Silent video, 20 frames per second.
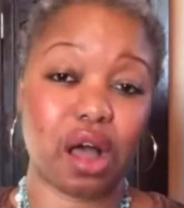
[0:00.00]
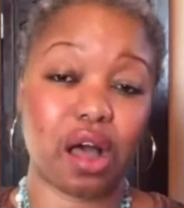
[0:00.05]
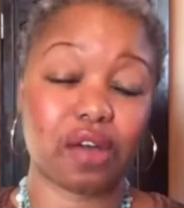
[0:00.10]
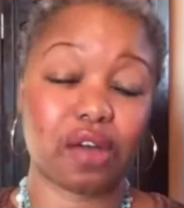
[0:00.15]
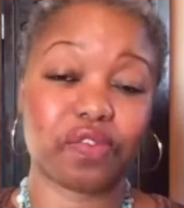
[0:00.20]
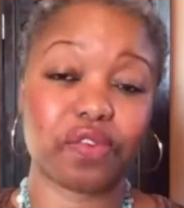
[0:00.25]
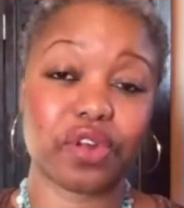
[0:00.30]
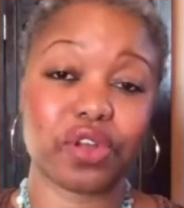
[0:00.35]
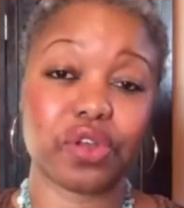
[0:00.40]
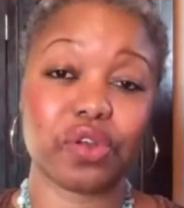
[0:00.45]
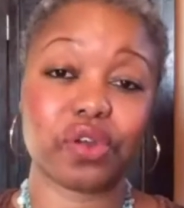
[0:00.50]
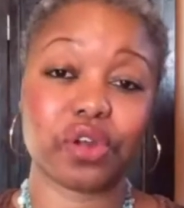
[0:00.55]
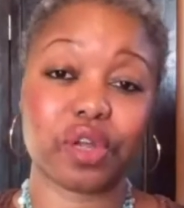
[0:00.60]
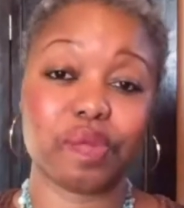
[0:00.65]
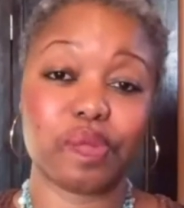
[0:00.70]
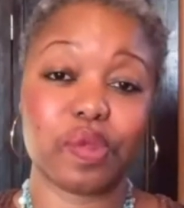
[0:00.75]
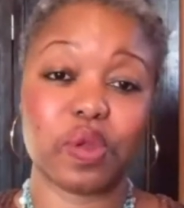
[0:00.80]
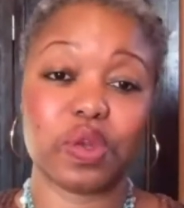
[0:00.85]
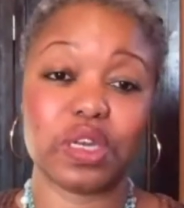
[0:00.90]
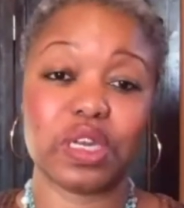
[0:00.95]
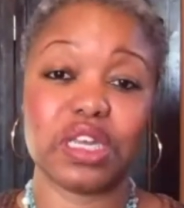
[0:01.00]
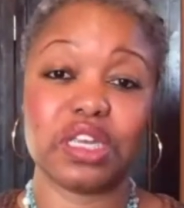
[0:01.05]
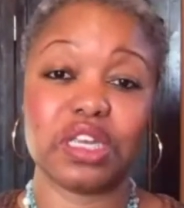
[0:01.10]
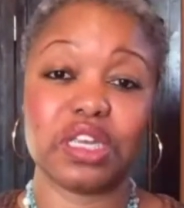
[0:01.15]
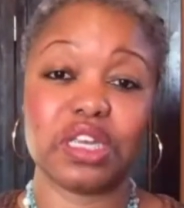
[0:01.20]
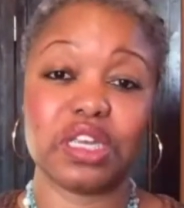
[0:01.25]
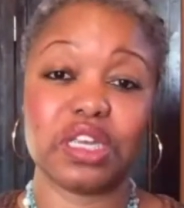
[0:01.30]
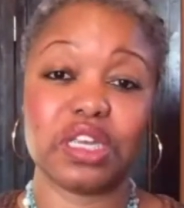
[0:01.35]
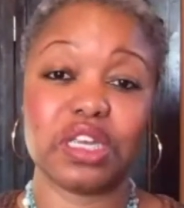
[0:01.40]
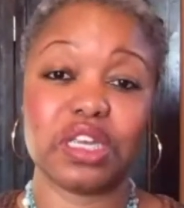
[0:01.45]
offer your community,
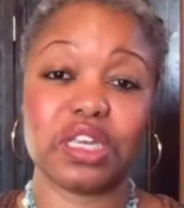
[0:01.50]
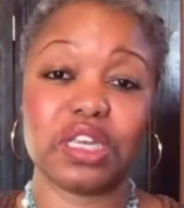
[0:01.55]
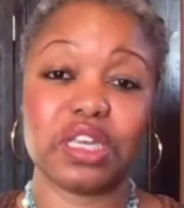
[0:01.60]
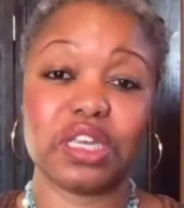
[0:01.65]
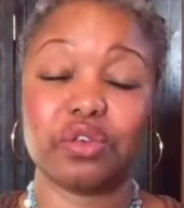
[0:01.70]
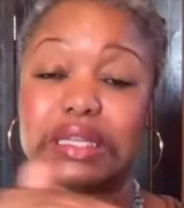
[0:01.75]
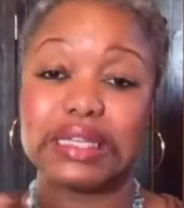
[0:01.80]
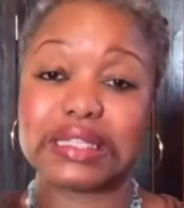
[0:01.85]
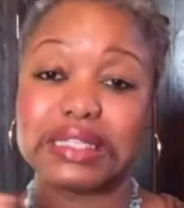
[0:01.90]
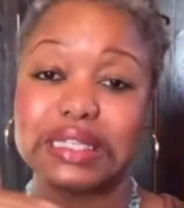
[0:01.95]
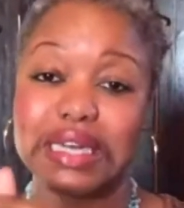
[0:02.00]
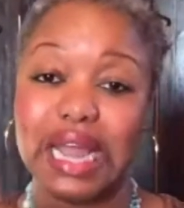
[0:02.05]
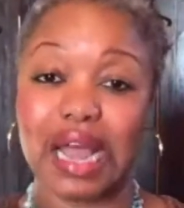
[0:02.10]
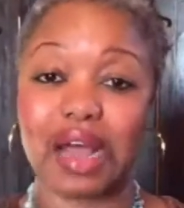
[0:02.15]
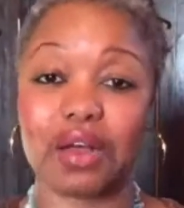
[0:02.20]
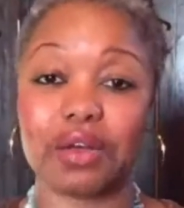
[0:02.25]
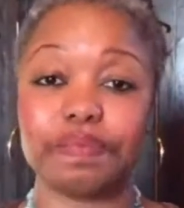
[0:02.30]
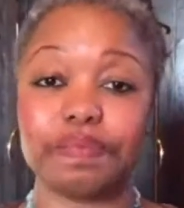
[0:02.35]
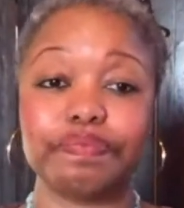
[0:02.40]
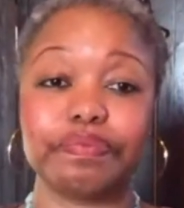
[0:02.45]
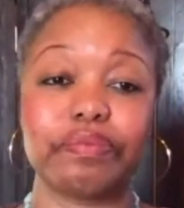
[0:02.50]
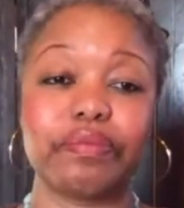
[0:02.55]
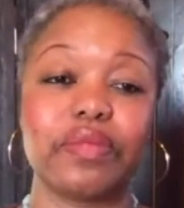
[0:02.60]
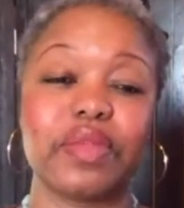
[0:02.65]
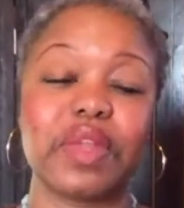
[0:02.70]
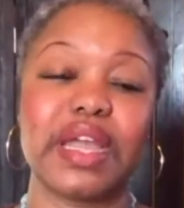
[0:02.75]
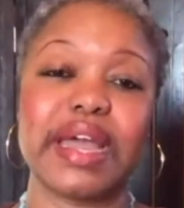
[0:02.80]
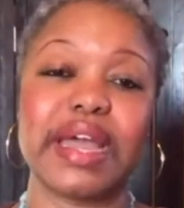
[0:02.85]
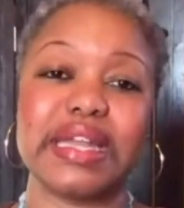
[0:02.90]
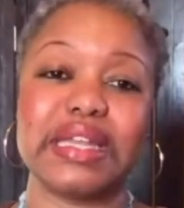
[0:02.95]
you could list it out
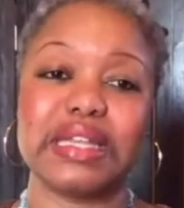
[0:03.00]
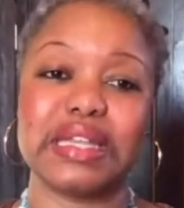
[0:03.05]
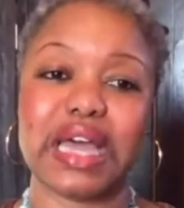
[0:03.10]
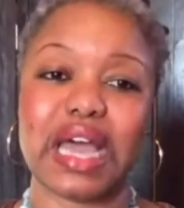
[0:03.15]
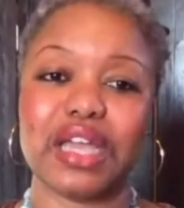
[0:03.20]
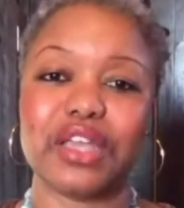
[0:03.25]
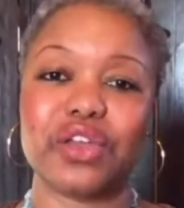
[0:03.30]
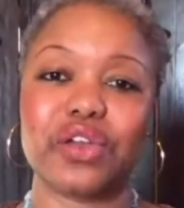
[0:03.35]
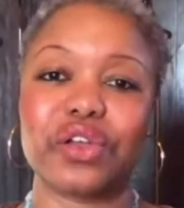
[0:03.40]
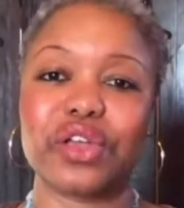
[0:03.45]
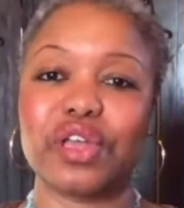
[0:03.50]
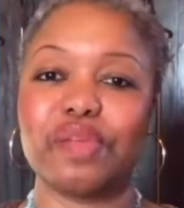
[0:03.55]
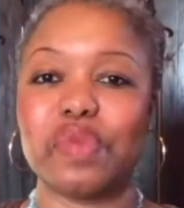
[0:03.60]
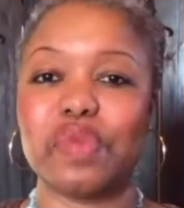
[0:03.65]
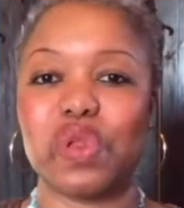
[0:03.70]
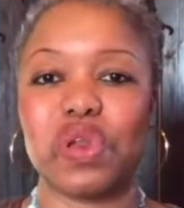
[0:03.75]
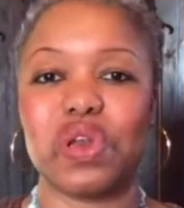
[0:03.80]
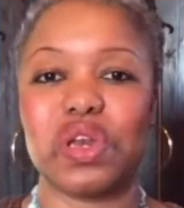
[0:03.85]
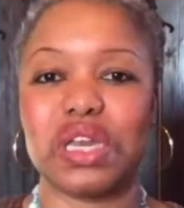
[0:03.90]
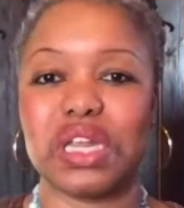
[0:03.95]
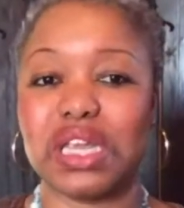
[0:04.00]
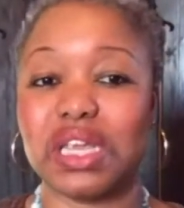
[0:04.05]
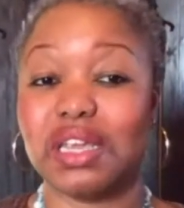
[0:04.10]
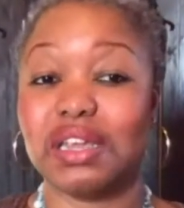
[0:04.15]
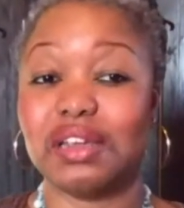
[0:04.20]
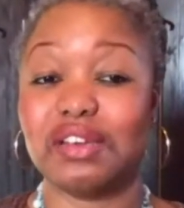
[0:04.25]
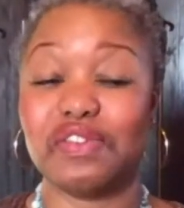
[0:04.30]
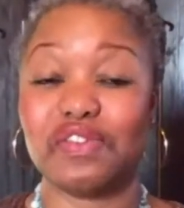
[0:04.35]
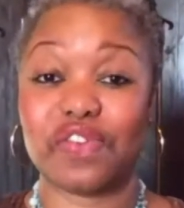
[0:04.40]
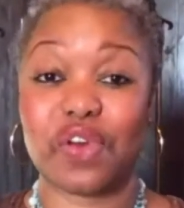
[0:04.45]
and let your
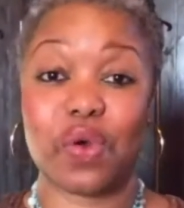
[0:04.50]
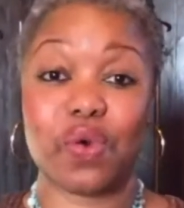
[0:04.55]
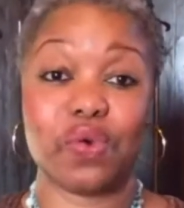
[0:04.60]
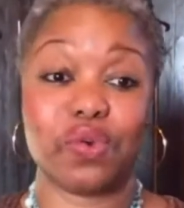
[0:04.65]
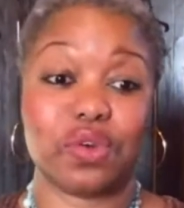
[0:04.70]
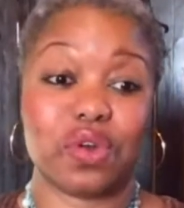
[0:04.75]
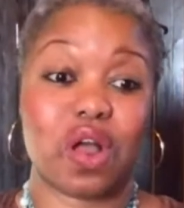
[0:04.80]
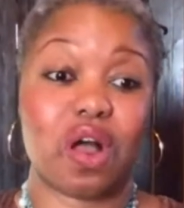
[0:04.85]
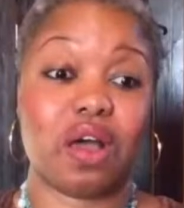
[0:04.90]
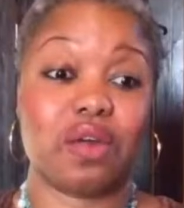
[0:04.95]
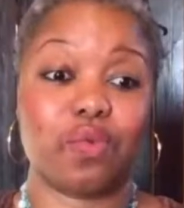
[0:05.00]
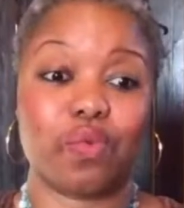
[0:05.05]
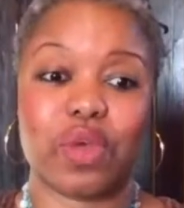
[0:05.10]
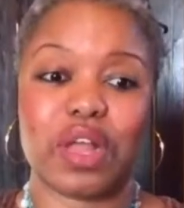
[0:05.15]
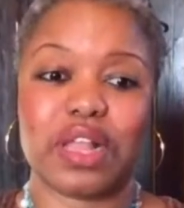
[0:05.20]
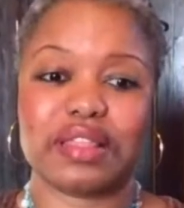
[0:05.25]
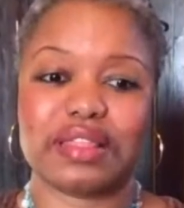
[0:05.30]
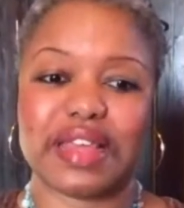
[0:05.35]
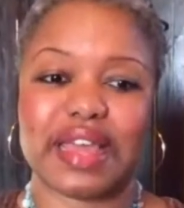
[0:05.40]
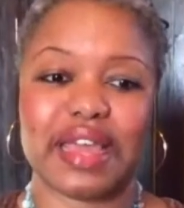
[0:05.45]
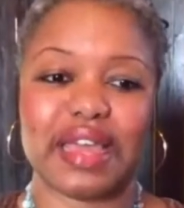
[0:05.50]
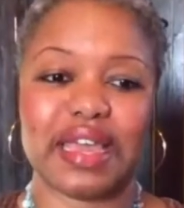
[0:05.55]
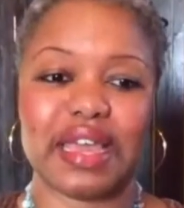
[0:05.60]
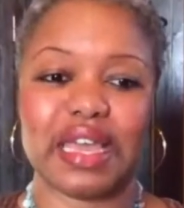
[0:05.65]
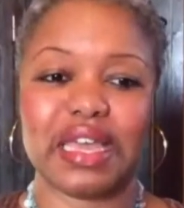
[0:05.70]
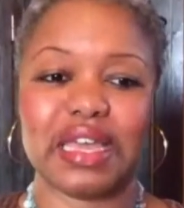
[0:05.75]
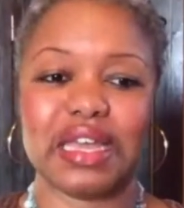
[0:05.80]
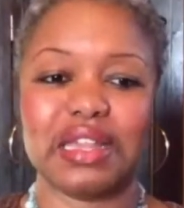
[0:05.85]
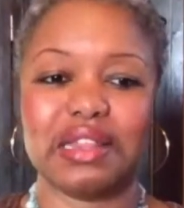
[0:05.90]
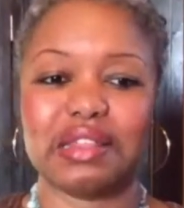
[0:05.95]
community vote on what
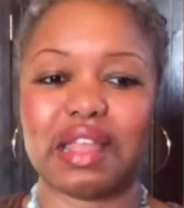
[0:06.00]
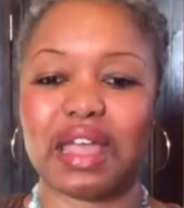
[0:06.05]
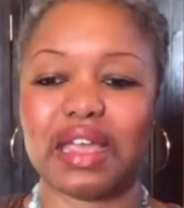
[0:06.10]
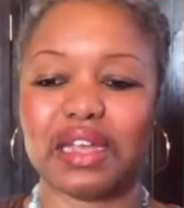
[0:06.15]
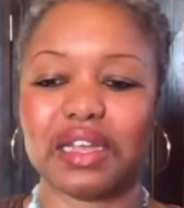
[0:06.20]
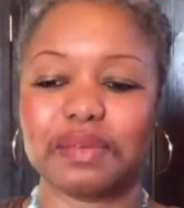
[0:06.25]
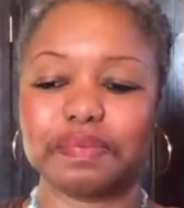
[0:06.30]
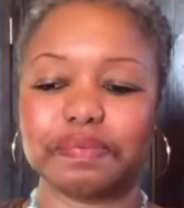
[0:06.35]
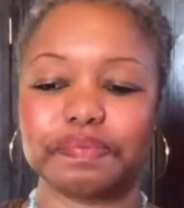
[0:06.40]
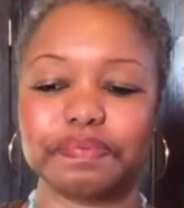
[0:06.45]
they like.